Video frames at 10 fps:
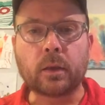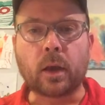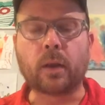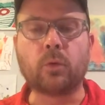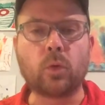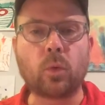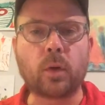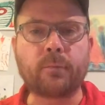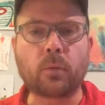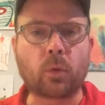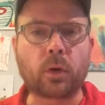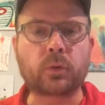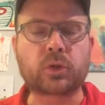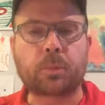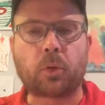And a new living word
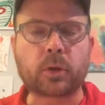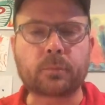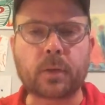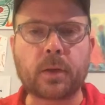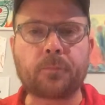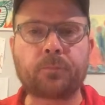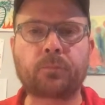to support me.